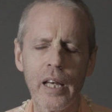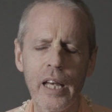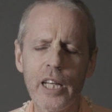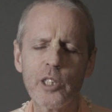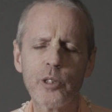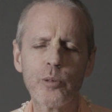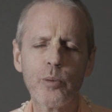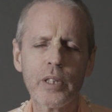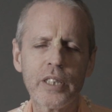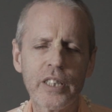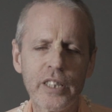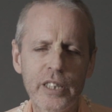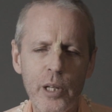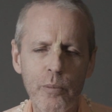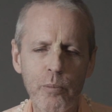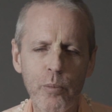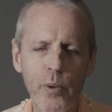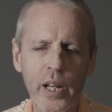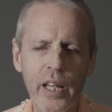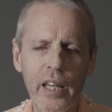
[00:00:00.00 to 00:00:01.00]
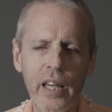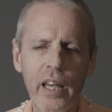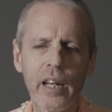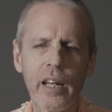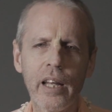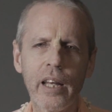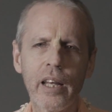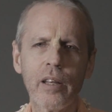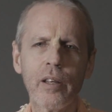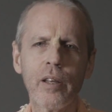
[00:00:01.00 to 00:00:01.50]
he's
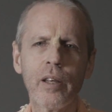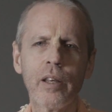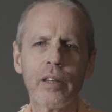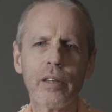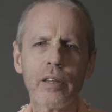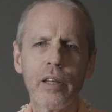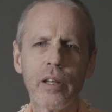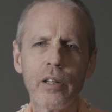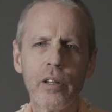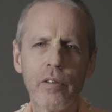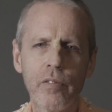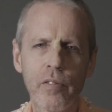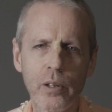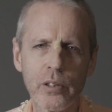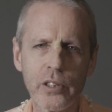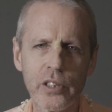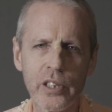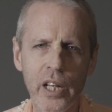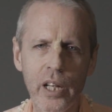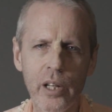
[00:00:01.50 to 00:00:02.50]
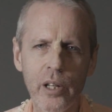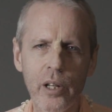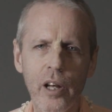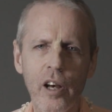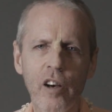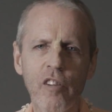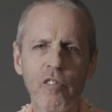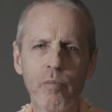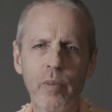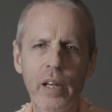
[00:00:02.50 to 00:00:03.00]
reciprocating the devotion
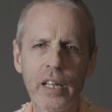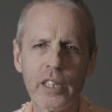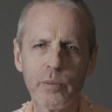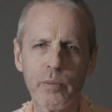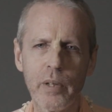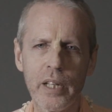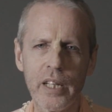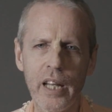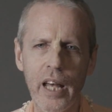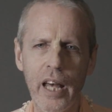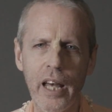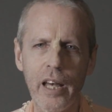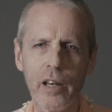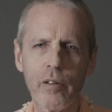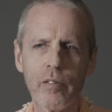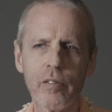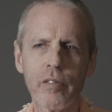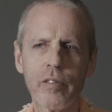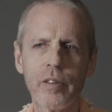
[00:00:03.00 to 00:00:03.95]
of Bhishma Dev.